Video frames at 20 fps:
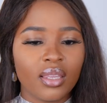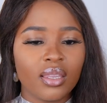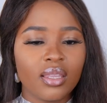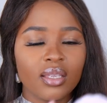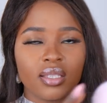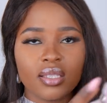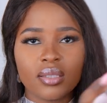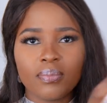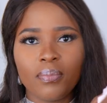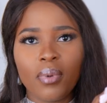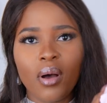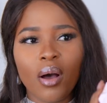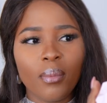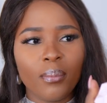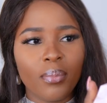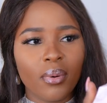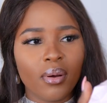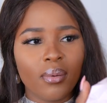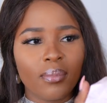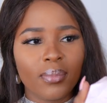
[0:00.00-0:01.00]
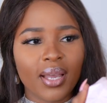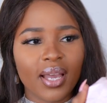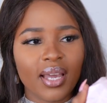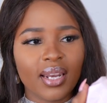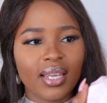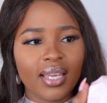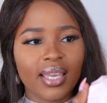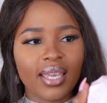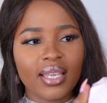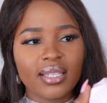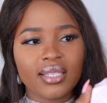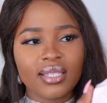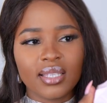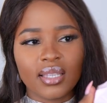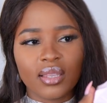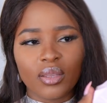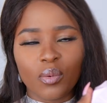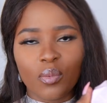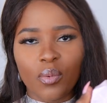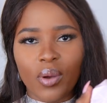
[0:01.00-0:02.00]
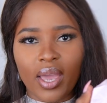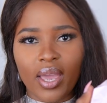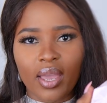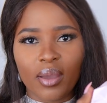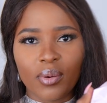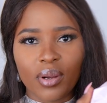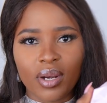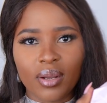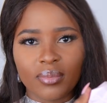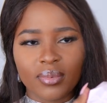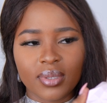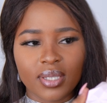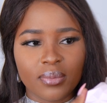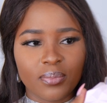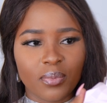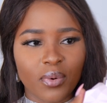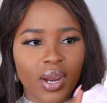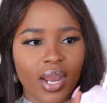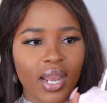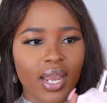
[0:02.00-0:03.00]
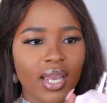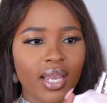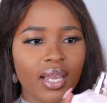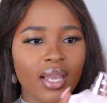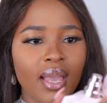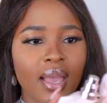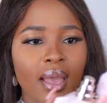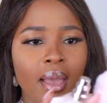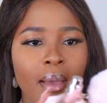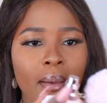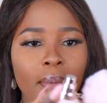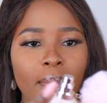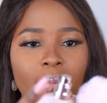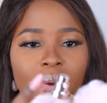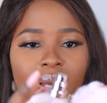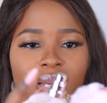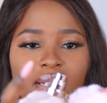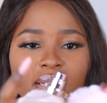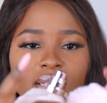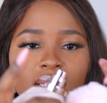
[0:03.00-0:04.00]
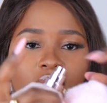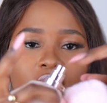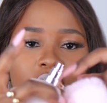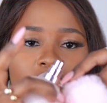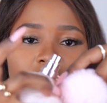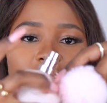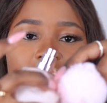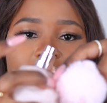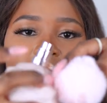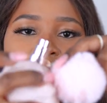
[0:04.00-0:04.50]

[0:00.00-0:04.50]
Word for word: This pom-pom kind of gets in the way when I'm spraying, but you can